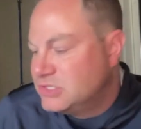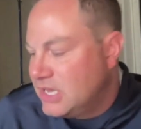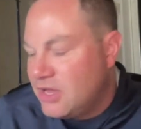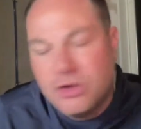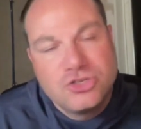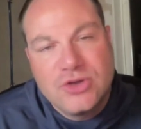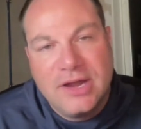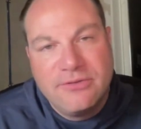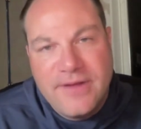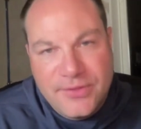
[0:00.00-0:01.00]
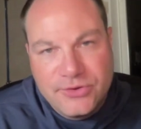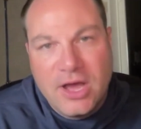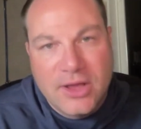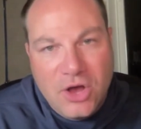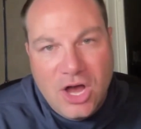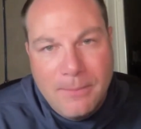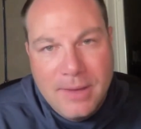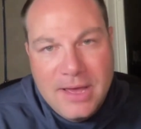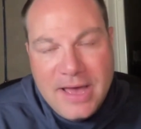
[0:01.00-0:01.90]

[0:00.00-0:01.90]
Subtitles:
say go to troutandfeather.com